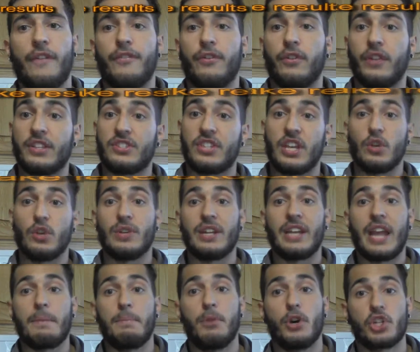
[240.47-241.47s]
let's say you did
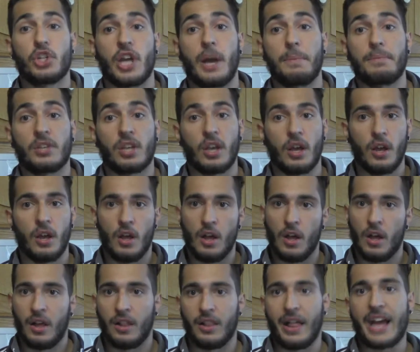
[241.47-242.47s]
8 push-ups
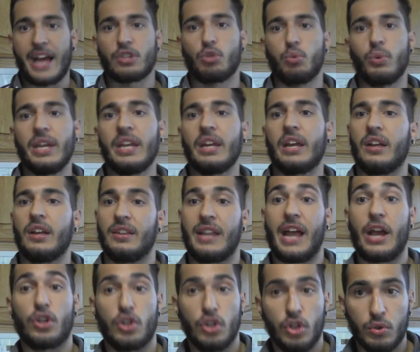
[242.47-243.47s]
last week,
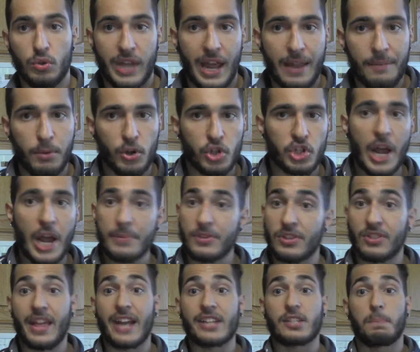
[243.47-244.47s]
now you can do 10
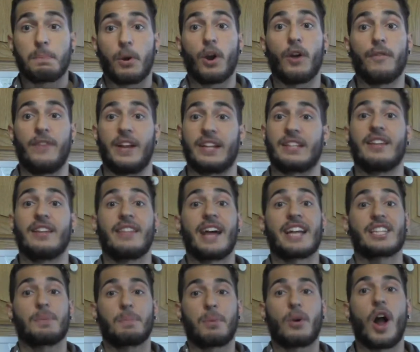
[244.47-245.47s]
push-ups, that's perfect.
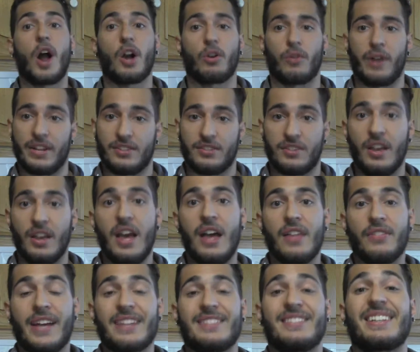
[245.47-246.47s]
That's progress.
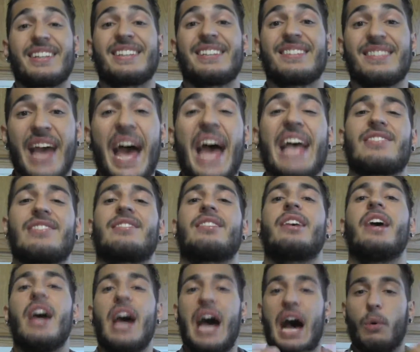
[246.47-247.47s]
That's
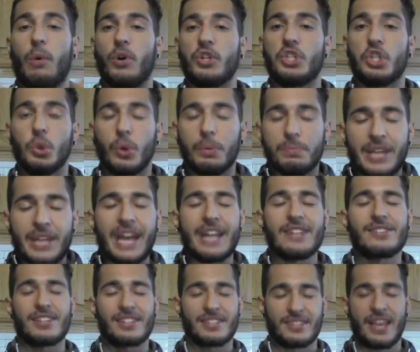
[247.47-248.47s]
success. I want you to
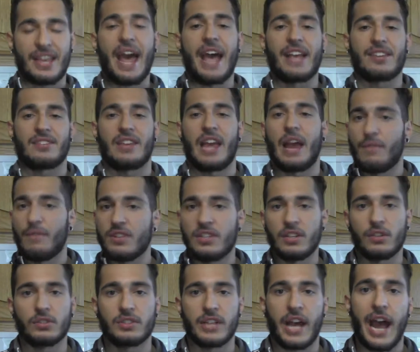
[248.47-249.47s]
obtain success every
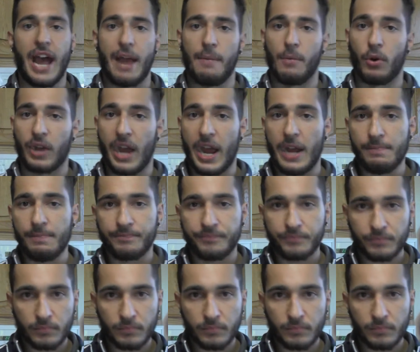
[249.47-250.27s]
single time, okay?